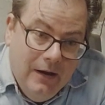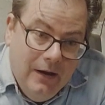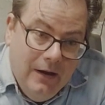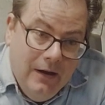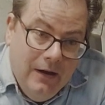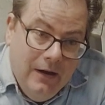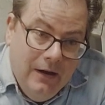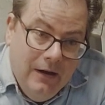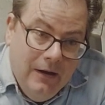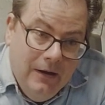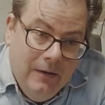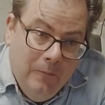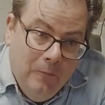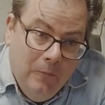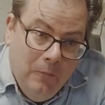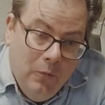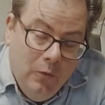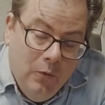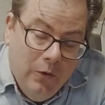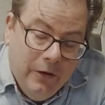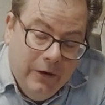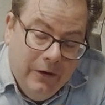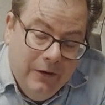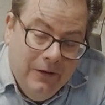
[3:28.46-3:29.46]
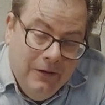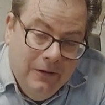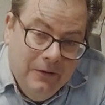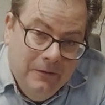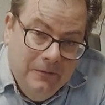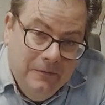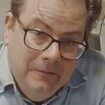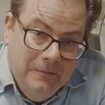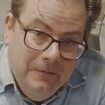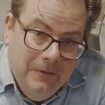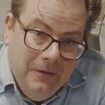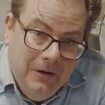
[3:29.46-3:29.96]
We're gonna
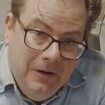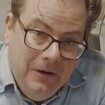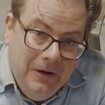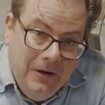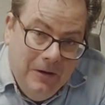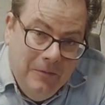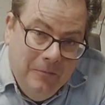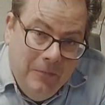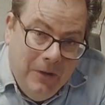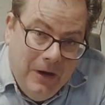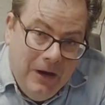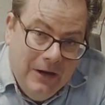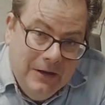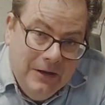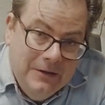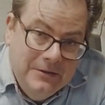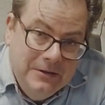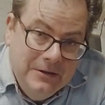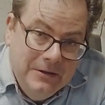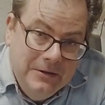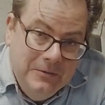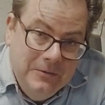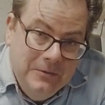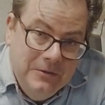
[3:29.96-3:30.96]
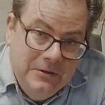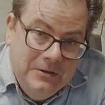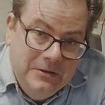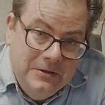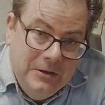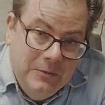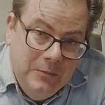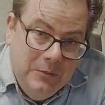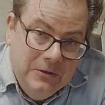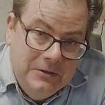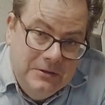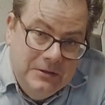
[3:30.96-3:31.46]
unbox it, see
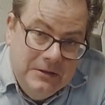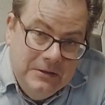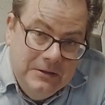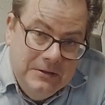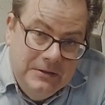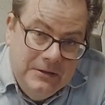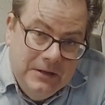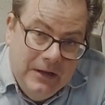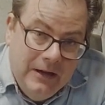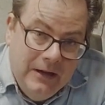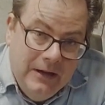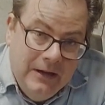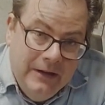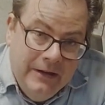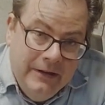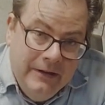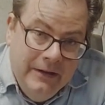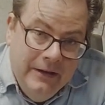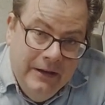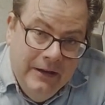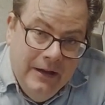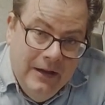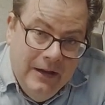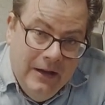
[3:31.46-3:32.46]
what's inside.